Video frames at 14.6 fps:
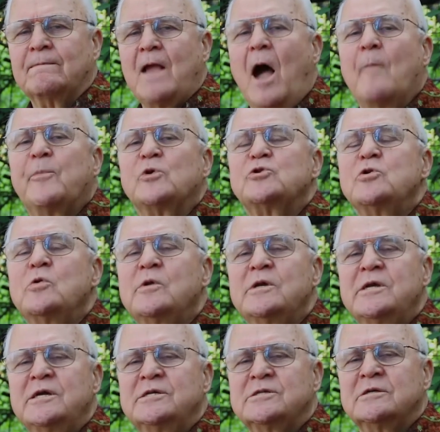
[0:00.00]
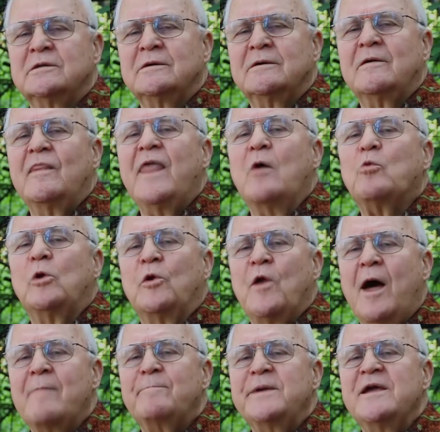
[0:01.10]
opportunities that will
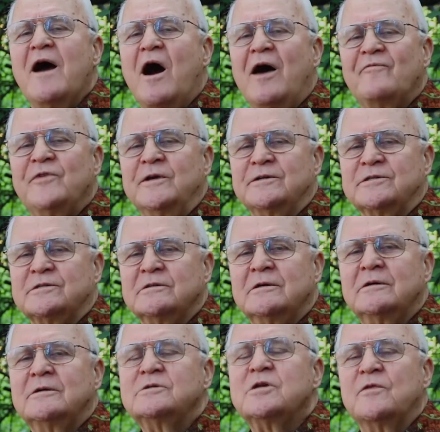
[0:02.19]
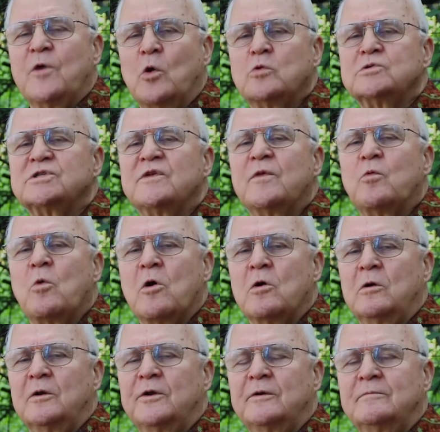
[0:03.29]
not be obvious to those of the
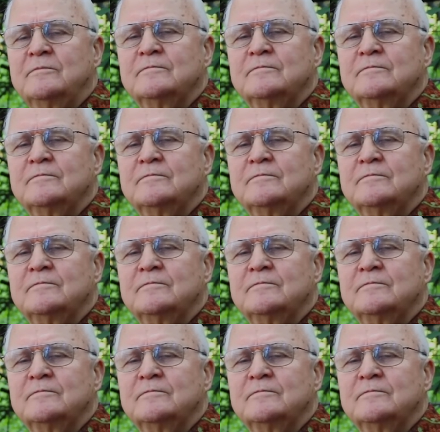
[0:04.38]
world.